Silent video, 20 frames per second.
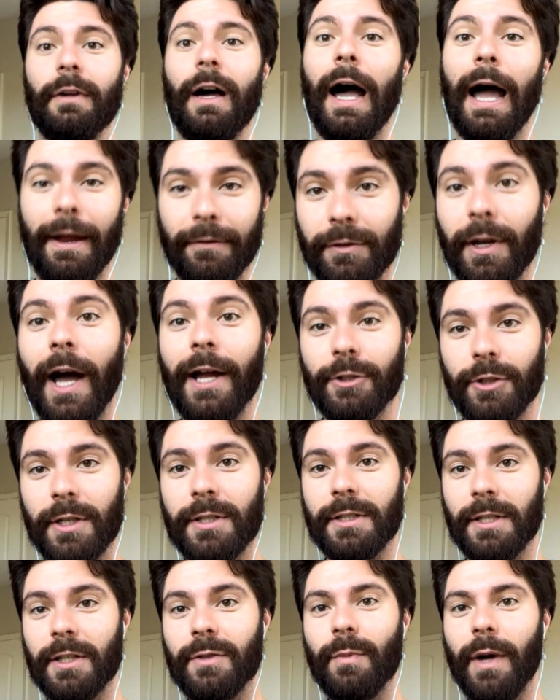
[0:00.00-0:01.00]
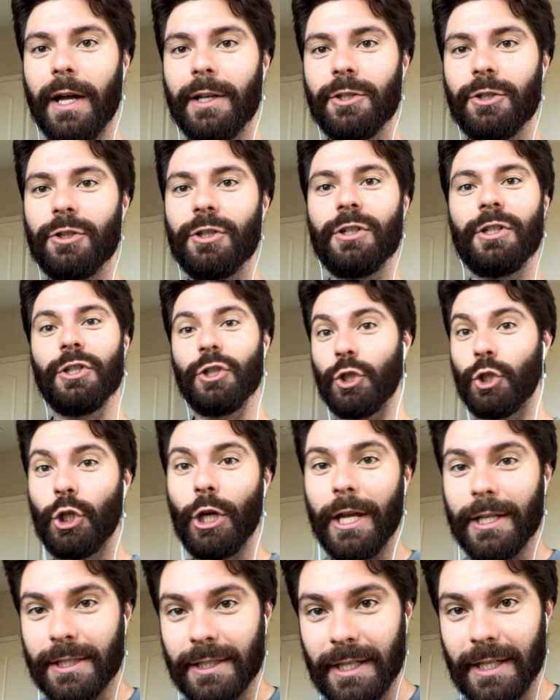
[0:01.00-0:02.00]
I've got just as much,
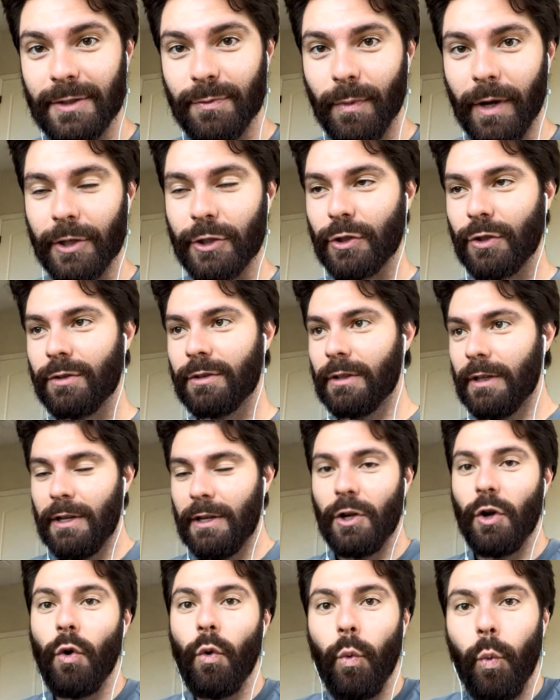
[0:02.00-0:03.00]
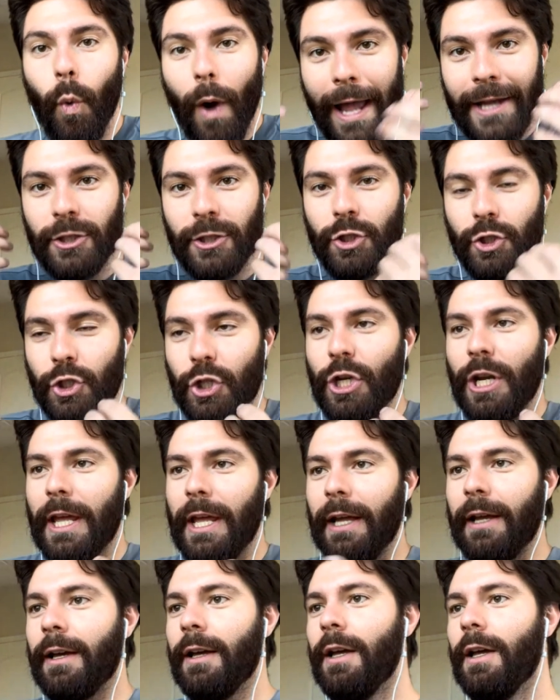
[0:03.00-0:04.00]
just as much
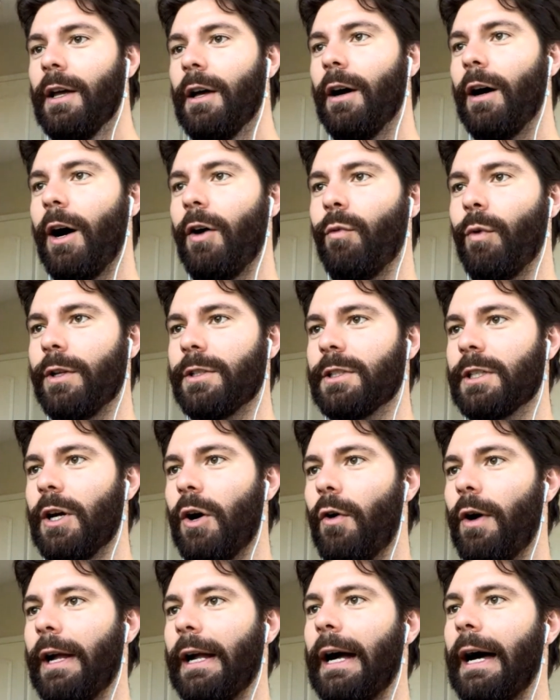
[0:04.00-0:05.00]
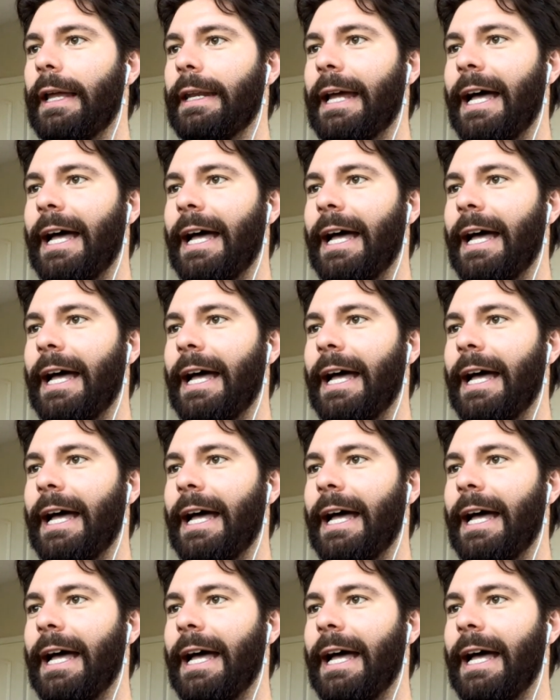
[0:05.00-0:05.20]
questioning of what's going on.